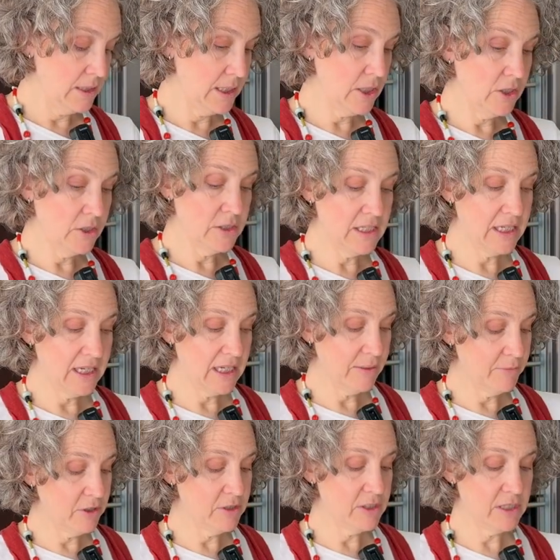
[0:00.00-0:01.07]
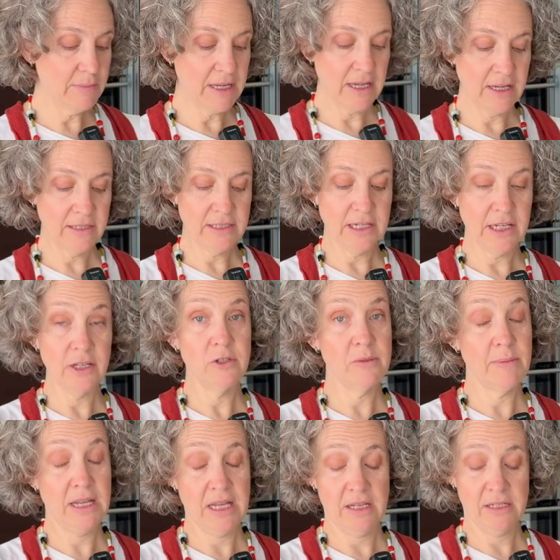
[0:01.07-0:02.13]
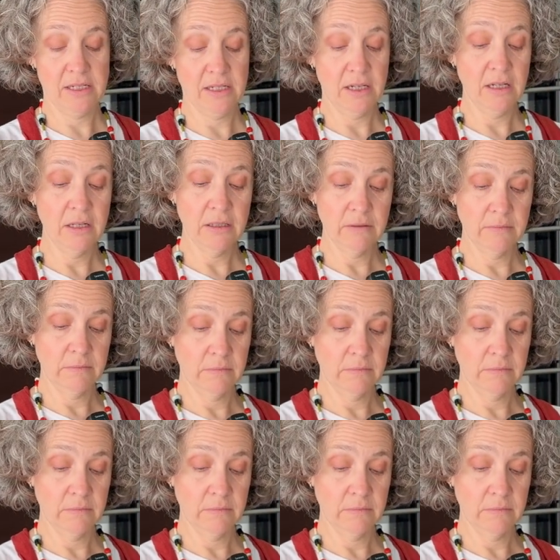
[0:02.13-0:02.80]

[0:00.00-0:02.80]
So you see, I'm using my hands. I use my hands a lot.